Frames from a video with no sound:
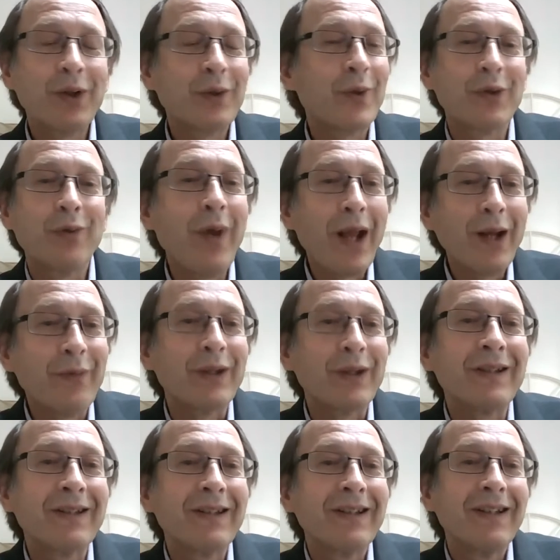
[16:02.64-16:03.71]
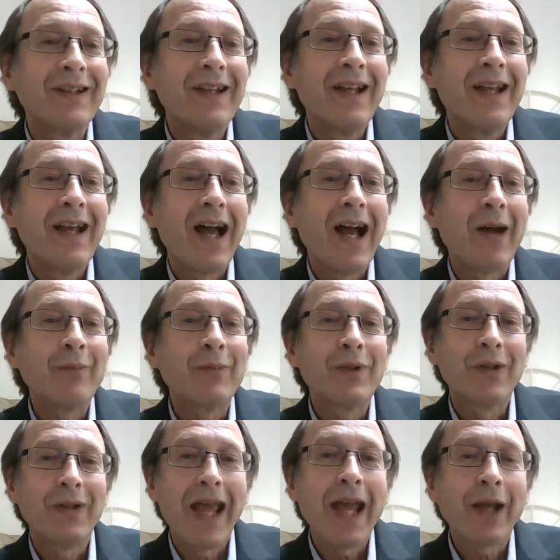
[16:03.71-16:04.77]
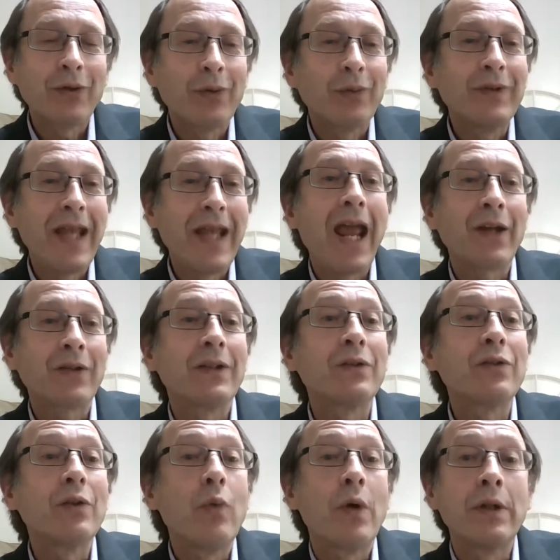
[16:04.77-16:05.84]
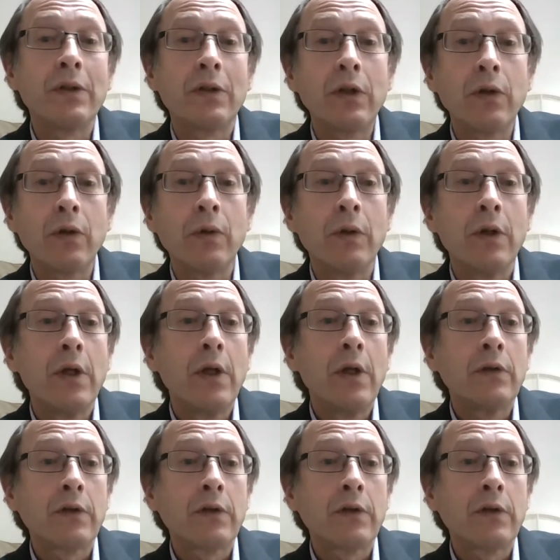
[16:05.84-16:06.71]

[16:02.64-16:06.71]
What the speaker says: what's relevant to the actual task that you want to do. So